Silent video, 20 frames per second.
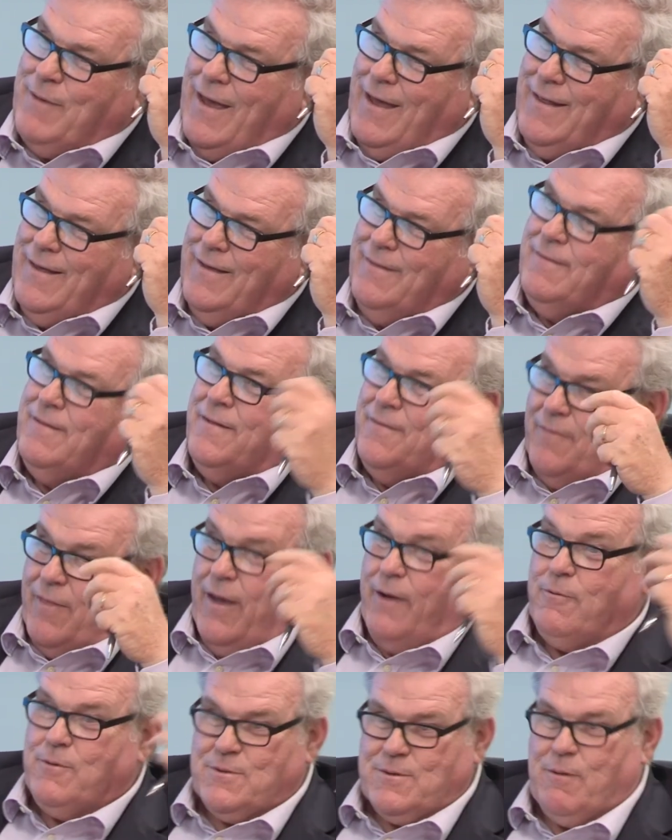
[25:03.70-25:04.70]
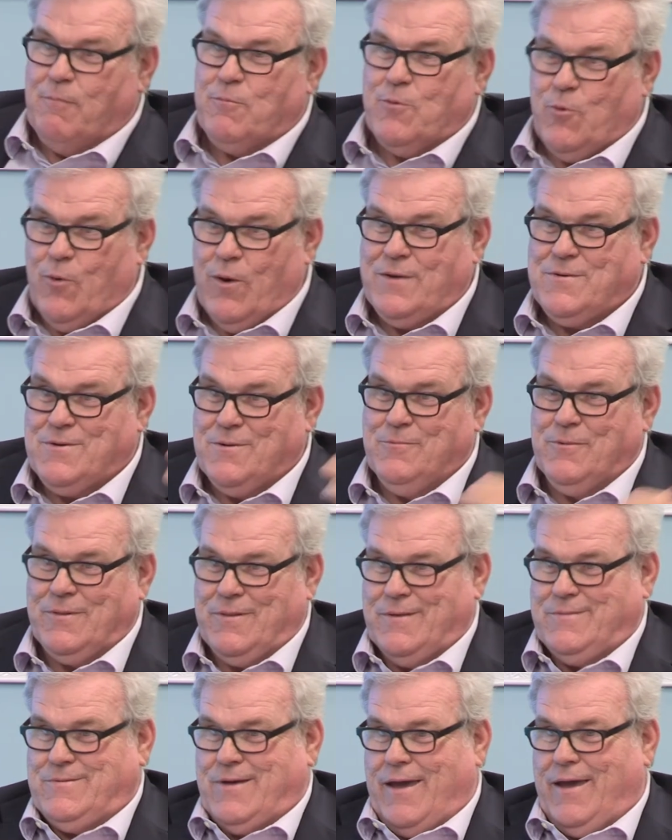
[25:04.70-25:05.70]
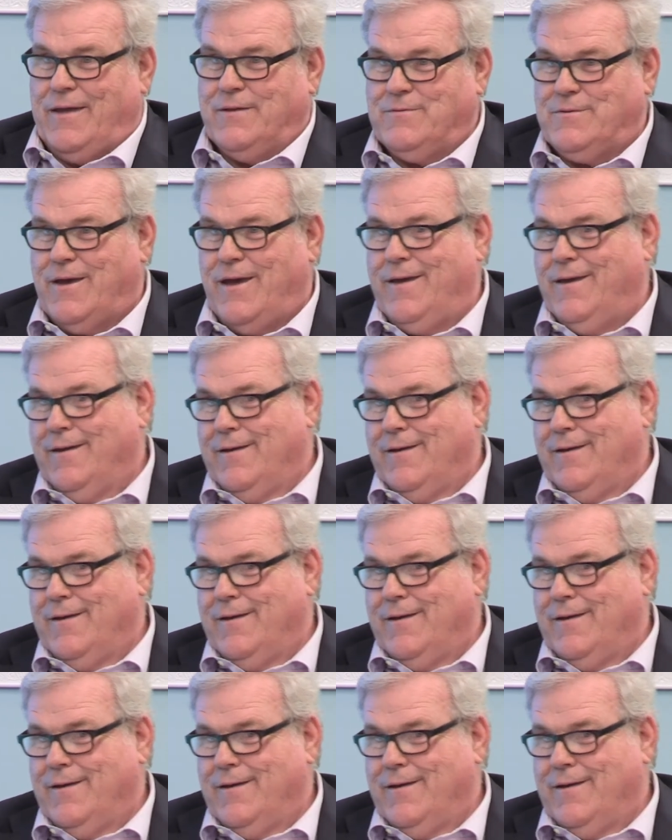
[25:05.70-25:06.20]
getting in, there was some question with the J&J.